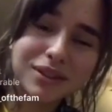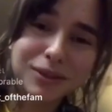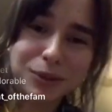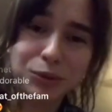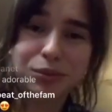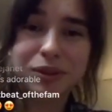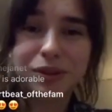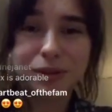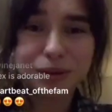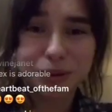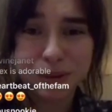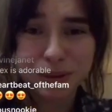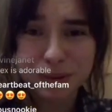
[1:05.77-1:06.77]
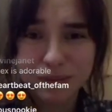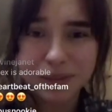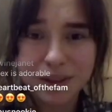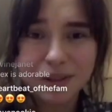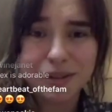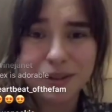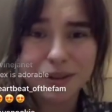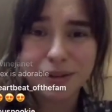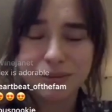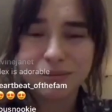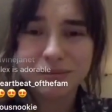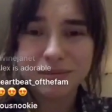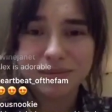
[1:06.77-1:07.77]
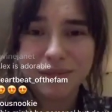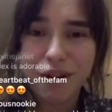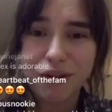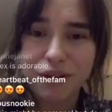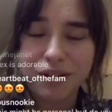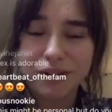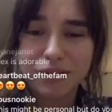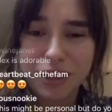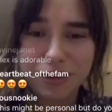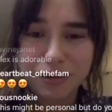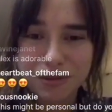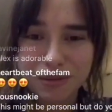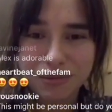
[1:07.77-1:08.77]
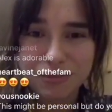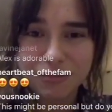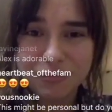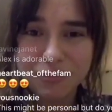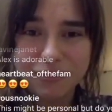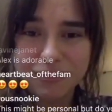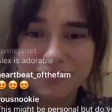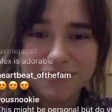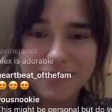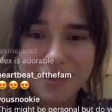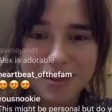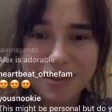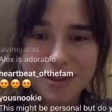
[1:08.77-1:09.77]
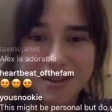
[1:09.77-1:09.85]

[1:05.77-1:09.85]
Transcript: It's super cool. I don't know. I really like you.